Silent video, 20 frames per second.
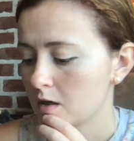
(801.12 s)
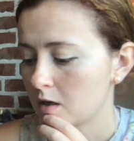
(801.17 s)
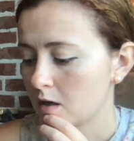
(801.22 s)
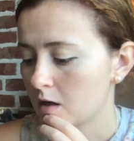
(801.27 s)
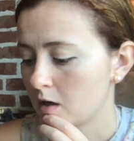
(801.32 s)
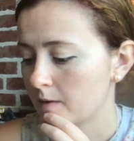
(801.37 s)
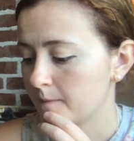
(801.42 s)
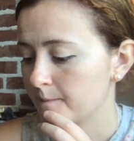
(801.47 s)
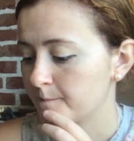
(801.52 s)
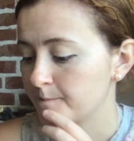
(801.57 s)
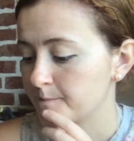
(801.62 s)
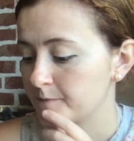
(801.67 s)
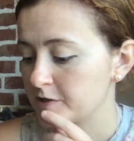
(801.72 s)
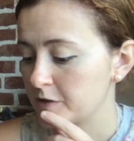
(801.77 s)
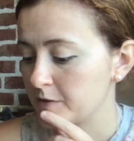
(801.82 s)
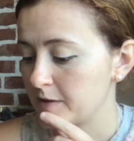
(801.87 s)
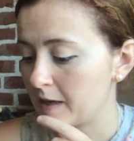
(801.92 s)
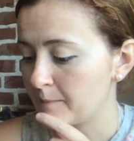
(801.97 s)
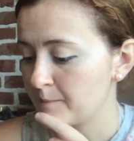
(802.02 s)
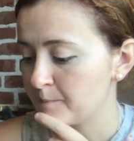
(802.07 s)

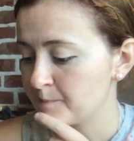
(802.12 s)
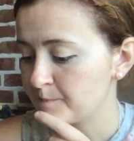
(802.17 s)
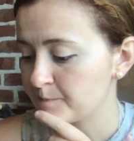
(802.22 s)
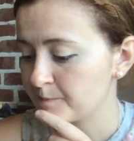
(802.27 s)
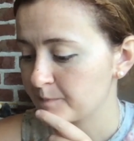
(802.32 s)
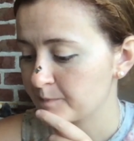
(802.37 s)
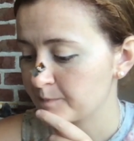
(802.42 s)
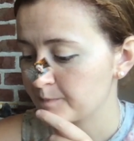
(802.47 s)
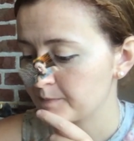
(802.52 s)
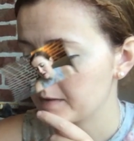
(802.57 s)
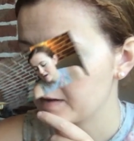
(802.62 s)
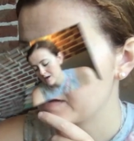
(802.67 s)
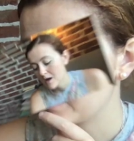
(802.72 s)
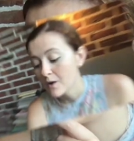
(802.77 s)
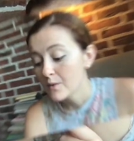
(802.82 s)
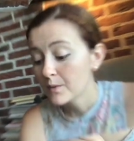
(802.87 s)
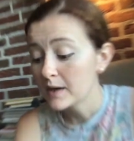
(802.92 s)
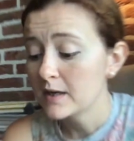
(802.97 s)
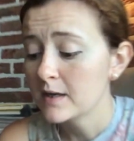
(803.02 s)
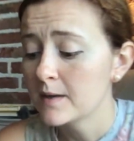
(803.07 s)

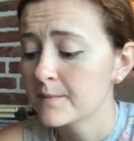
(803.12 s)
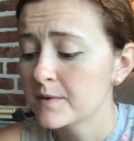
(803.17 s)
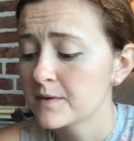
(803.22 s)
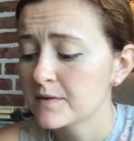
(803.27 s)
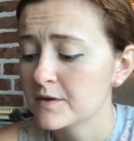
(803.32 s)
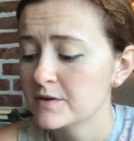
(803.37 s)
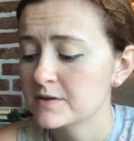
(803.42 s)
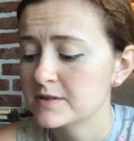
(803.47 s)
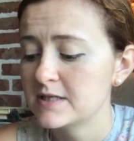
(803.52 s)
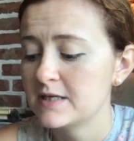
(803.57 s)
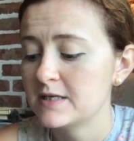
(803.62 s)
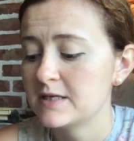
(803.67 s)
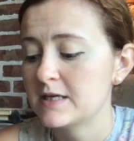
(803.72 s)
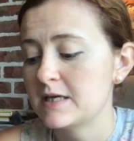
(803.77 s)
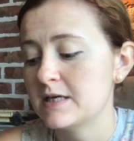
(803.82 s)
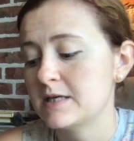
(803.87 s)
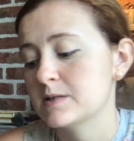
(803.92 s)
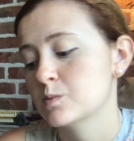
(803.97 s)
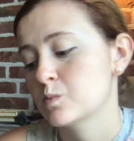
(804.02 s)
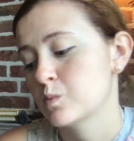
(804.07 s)
Okay, number 13
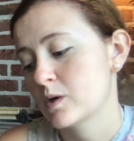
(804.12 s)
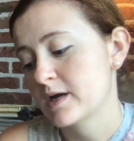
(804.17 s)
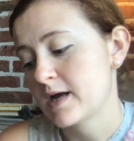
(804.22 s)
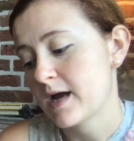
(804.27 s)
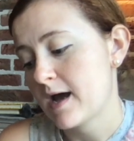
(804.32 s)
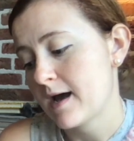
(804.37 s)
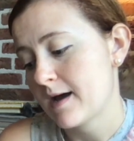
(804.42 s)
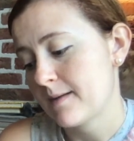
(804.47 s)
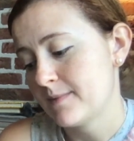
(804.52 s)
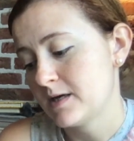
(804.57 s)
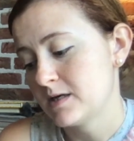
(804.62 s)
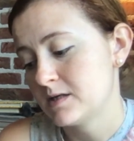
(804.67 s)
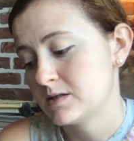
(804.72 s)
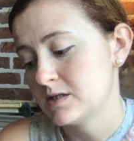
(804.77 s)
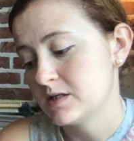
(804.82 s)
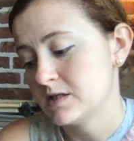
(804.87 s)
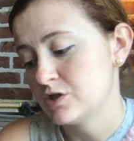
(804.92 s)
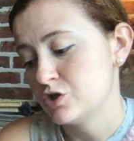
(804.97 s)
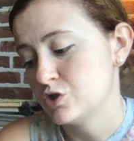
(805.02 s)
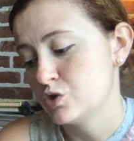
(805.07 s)
is, what habit
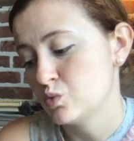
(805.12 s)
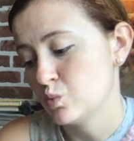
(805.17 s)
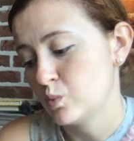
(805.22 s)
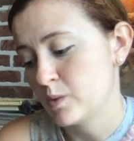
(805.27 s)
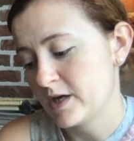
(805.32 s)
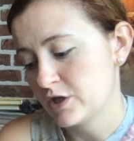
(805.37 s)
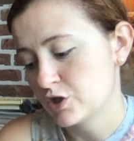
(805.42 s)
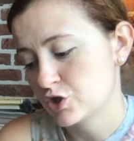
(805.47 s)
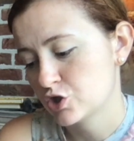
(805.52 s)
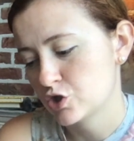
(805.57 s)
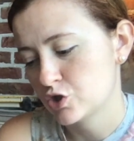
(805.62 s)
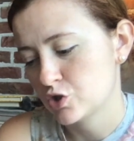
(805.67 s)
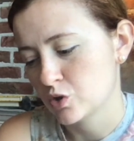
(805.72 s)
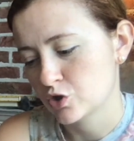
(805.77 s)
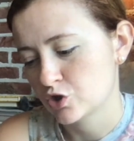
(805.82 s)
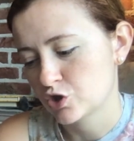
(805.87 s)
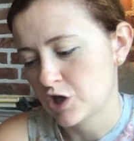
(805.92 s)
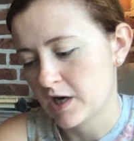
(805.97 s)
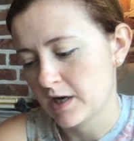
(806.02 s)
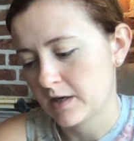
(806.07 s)
did you wish your
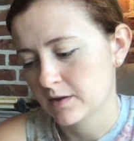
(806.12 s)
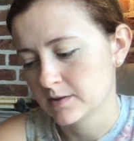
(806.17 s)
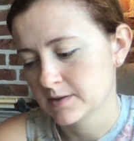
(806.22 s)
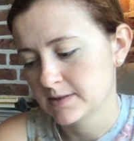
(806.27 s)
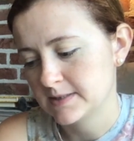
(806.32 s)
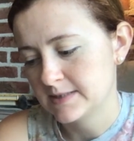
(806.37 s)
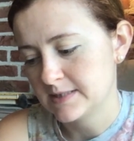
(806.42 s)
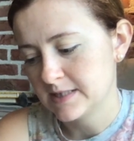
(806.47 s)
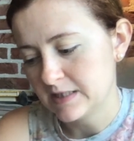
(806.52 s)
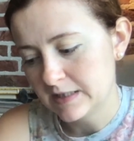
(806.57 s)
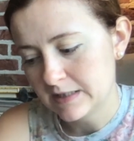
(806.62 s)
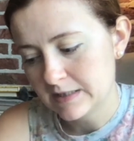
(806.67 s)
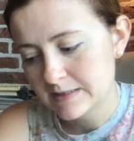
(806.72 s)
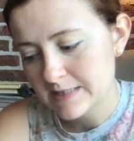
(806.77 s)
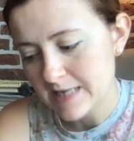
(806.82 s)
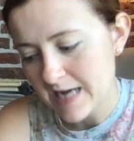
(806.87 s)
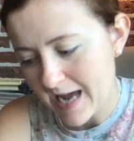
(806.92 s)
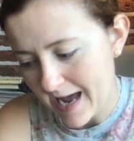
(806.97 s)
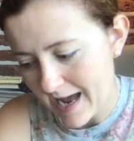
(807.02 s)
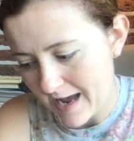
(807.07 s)
child didn't
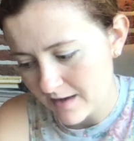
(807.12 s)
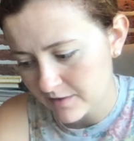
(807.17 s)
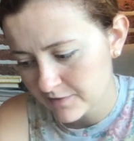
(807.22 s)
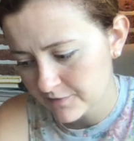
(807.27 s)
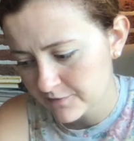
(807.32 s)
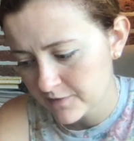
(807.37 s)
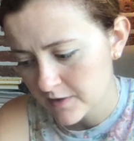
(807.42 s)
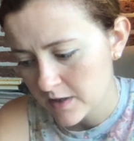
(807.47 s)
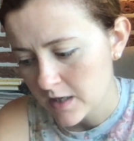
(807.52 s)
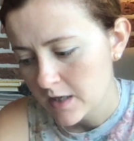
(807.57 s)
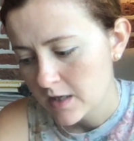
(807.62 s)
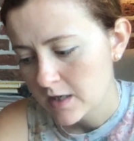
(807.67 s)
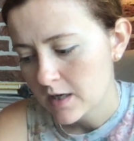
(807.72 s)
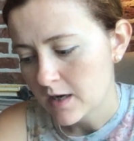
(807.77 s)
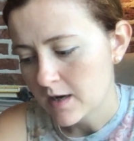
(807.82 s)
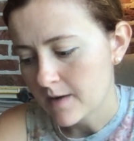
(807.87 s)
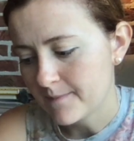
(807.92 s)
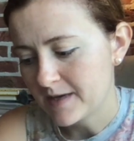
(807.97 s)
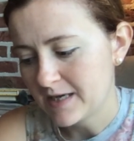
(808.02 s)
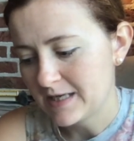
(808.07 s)
have?
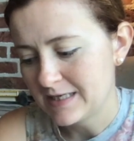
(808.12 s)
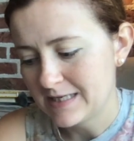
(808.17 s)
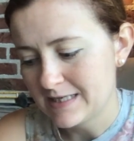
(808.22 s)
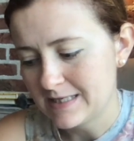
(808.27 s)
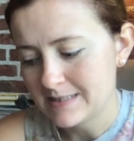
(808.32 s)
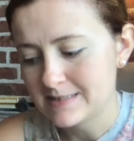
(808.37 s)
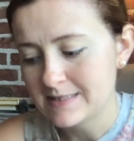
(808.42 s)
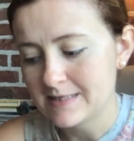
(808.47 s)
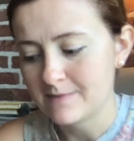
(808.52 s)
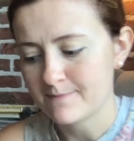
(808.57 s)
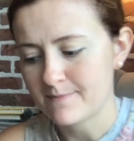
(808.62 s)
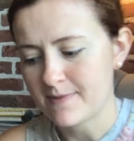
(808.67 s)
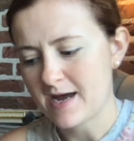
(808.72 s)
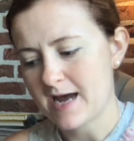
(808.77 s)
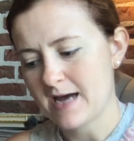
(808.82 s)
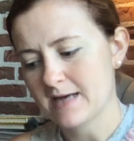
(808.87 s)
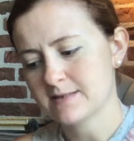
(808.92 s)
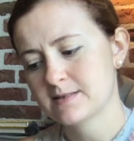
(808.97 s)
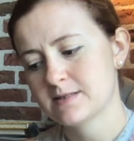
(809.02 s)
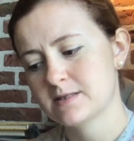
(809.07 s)
It is in
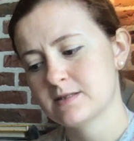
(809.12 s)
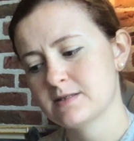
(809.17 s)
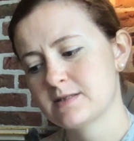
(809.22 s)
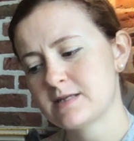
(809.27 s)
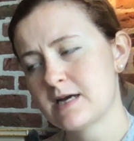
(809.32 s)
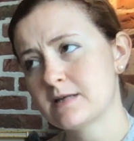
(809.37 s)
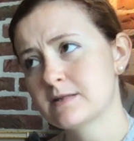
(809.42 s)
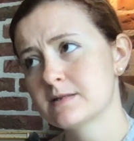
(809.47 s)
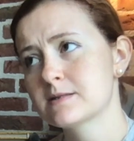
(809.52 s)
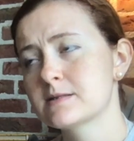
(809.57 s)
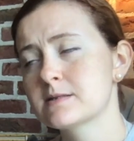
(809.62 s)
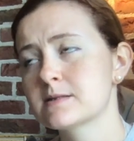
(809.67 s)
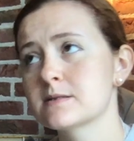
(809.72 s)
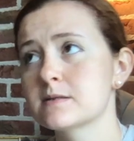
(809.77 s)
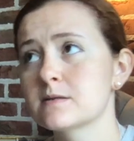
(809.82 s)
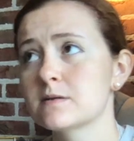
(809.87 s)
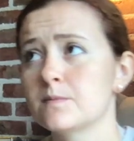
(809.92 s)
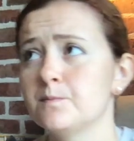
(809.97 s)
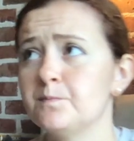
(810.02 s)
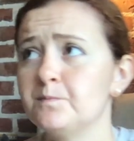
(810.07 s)
past
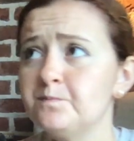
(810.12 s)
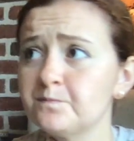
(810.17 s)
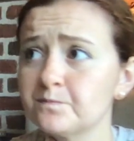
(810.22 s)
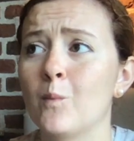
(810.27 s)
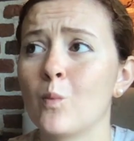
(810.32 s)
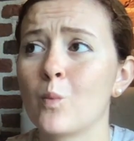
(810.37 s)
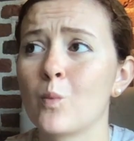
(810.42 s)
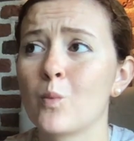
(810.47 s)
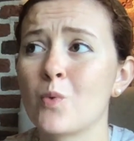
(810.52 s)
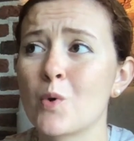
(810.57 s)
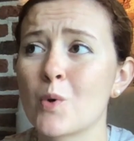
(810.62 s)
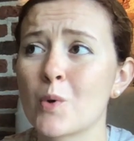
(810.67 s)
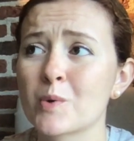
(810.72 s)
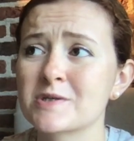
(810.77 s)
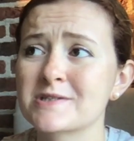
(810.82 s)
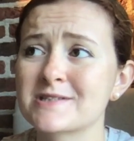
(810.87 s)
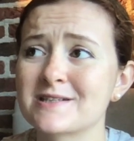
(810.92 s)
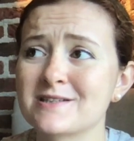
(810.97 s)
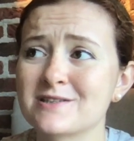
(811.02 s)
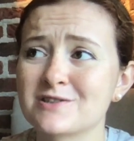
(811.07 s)
tense. There
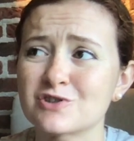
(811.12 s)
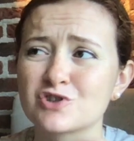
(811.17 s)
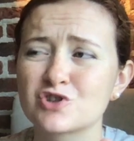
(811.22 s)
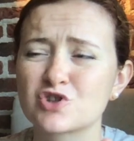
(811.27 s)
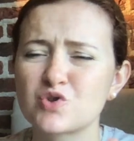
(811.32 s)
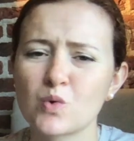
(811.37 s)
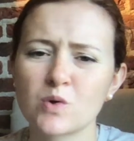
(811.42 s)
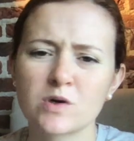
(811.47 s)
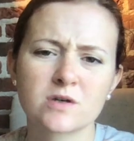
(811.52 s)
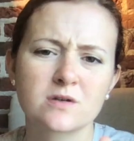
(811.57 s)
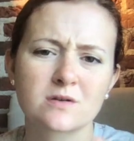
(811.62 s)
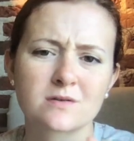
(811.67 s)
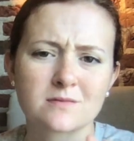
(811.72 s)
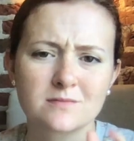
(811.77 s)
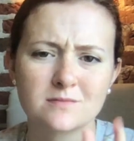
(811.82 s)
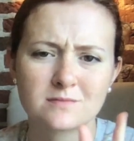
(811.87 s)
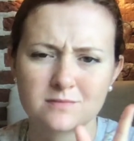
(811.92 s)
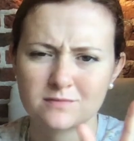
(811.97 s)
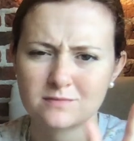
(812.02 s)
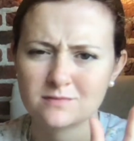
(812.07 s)
was a short
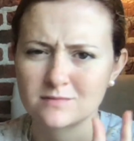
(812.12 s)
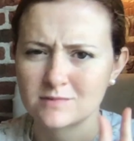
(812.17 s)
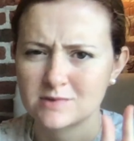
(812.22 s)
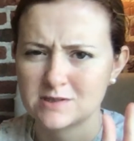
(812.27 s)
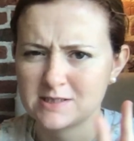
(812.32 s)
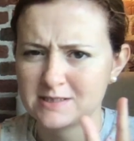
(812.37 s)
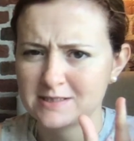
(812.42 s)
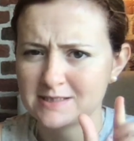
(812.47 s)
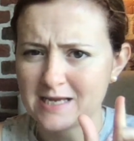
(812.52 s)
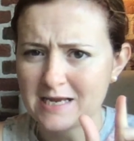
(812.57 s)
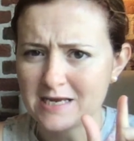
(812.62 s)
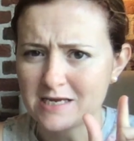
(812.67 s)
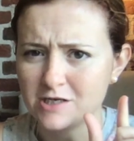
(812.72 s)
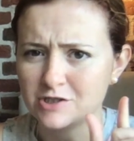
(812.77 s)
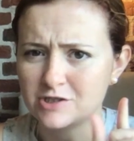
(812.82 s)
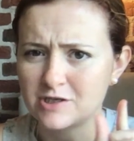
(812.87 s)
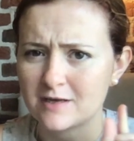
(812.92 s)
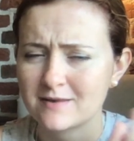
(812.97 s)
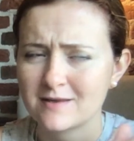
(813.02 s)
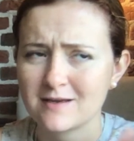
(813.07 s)

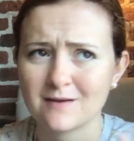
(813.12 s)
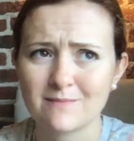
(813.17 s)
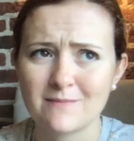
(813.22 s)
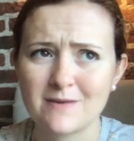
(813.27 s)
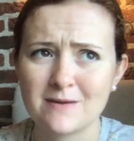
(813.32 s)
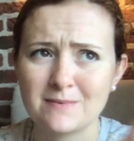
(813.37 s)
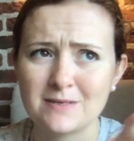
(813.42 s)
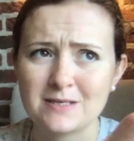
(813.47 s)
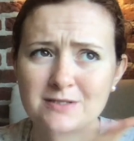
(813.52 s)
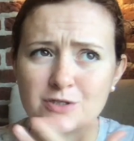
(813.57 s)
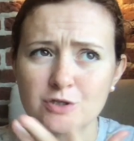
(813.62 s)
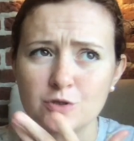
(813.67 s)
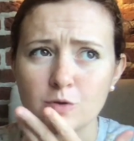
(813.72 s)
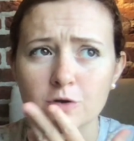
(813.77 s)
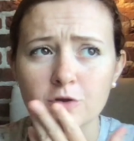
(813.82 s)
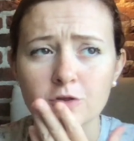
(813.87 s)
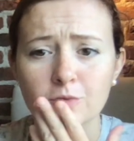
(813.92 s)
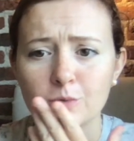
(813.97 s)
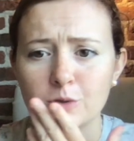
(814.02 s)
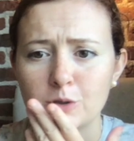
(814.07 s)
stage, I think maybe 2
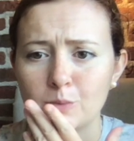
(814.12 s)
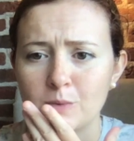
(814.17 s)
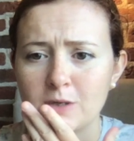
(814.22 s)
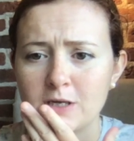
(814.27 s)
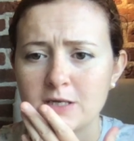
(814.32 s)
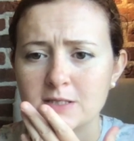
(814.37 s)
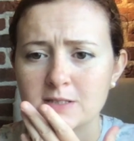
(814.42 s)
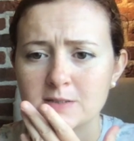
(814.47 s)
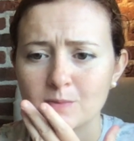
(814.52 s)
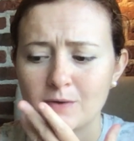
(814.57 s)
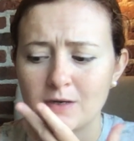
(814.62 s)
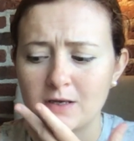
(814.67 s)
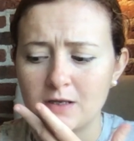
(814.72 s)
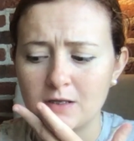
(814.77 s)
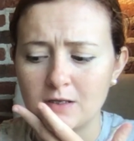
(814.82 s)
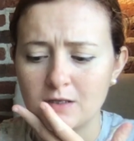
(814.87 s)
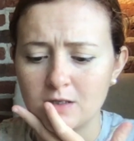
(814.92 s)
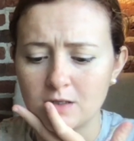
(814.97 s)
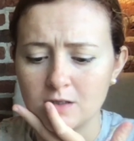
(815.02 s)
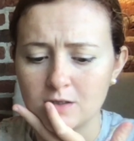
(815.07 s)
or 3 weeks,
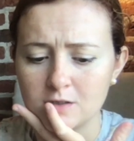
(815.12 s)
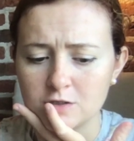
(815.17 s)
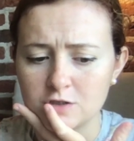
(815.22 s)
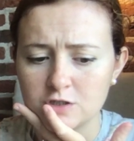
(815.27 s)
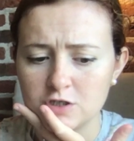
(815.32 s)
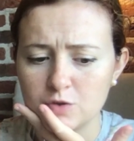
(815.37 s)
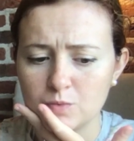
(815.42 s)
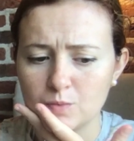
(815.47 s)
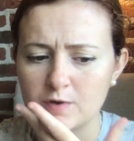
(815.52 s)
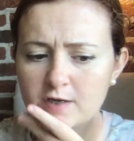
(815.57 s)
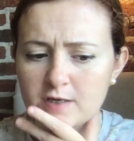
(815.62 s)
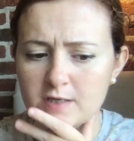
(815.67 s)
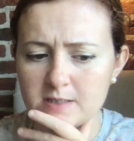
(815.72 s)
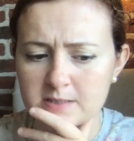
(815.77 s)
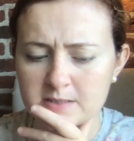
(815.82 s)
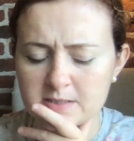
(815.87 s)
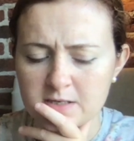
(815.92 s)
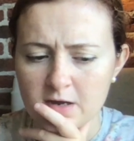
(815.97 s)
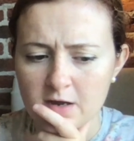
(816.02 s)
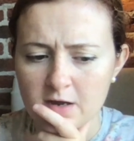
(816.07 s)
when she was